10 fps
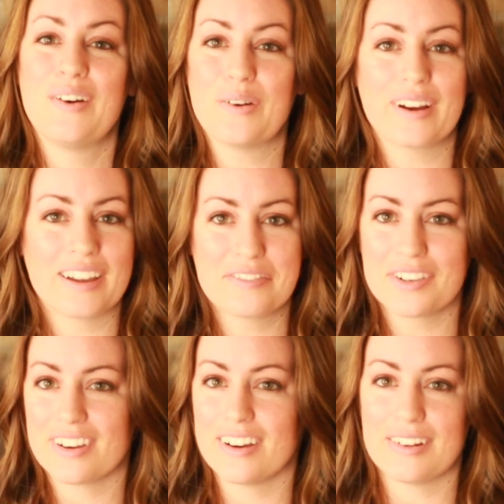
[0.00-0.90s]
Or if
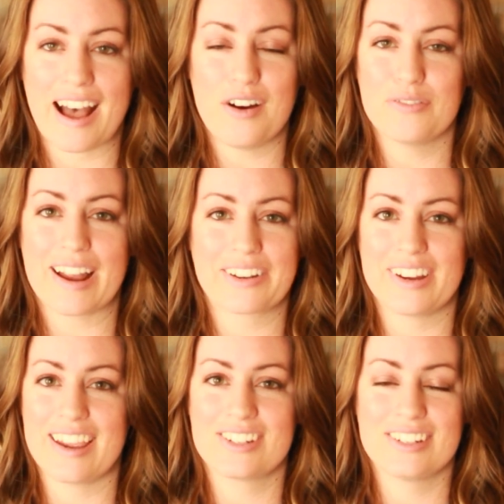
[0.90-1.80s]
you're out
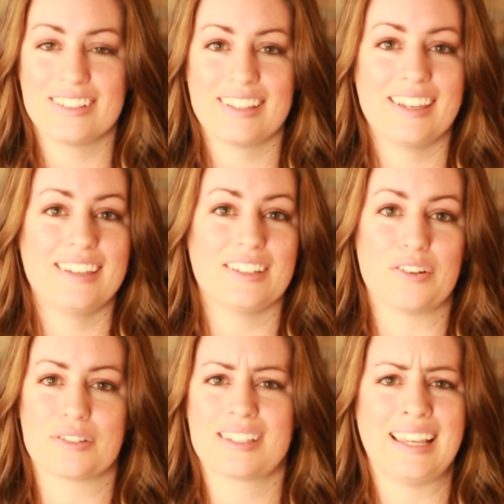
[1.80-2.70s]

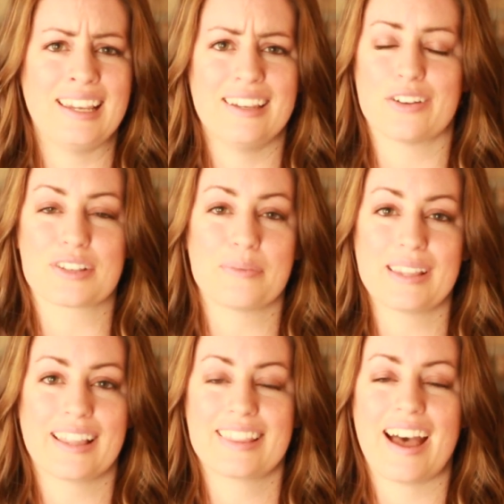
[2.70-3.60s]
recreationally, skiing or
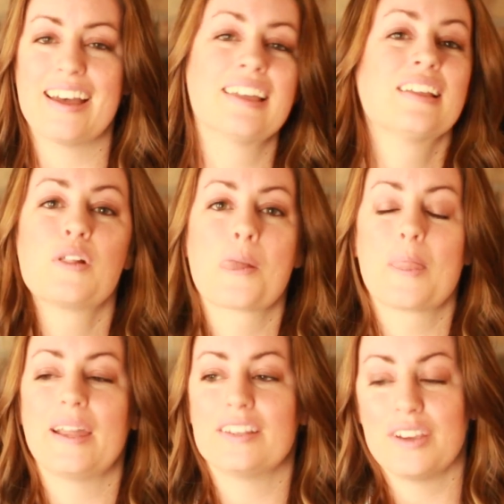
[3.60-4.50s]
something like that,
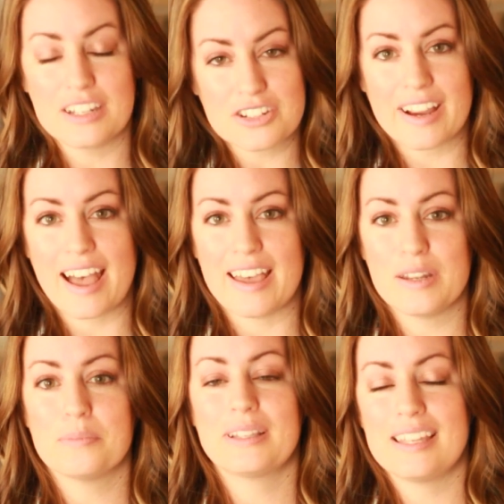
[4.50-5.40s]
and you hit your
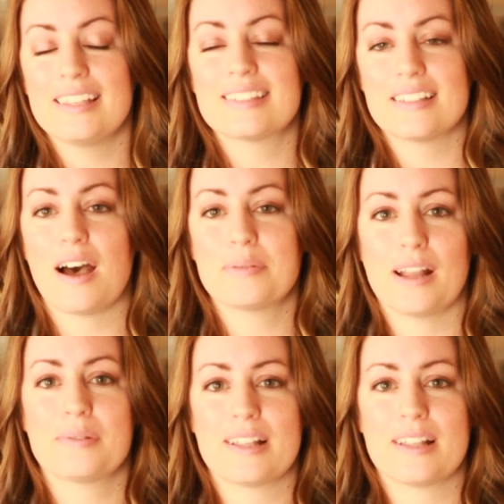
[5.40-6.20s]
head, please stop.